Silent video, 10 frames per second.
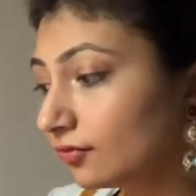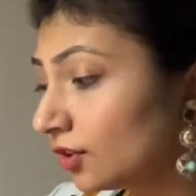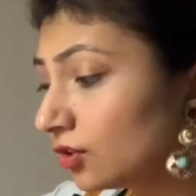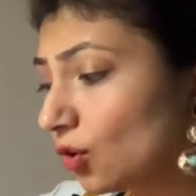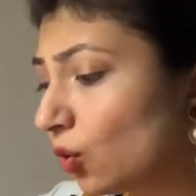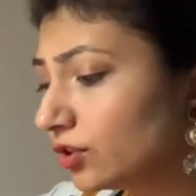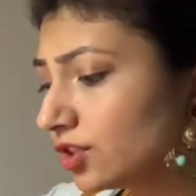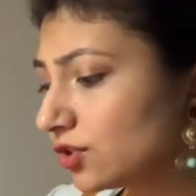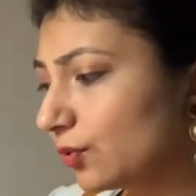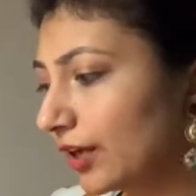Don't
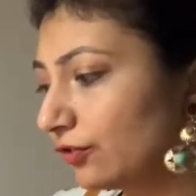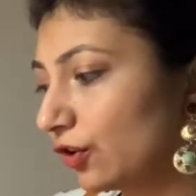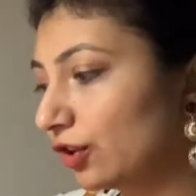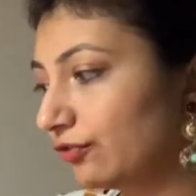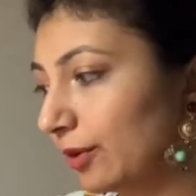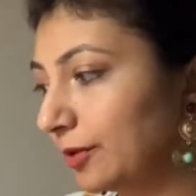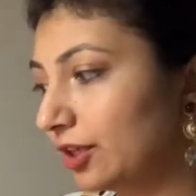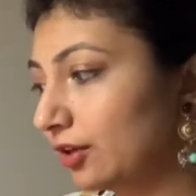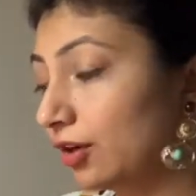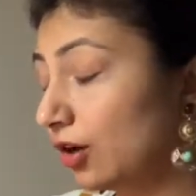just wait for
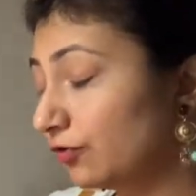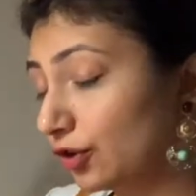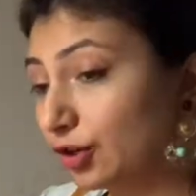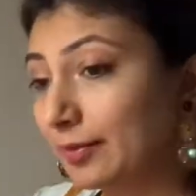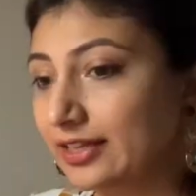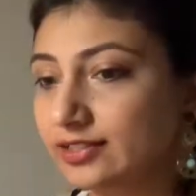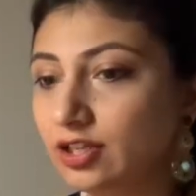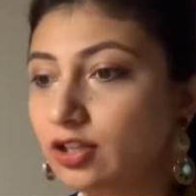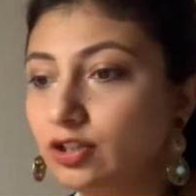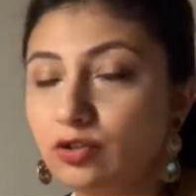for your
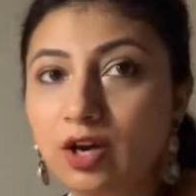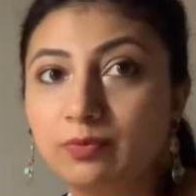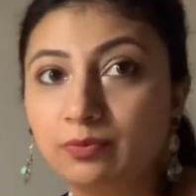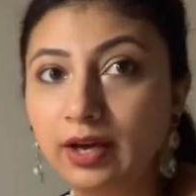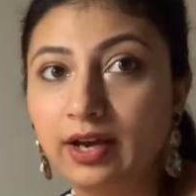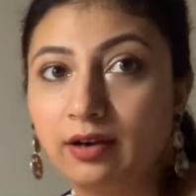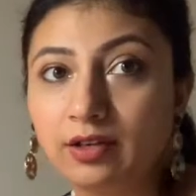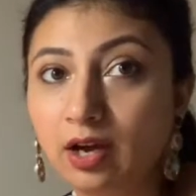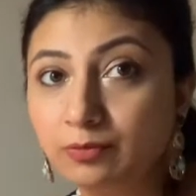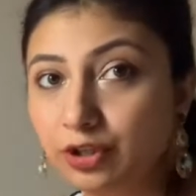masculine to
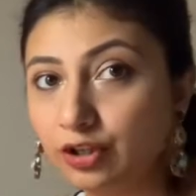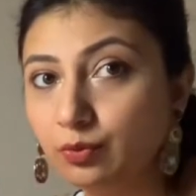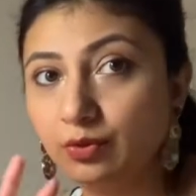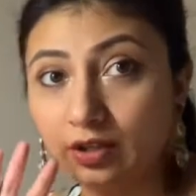come to you.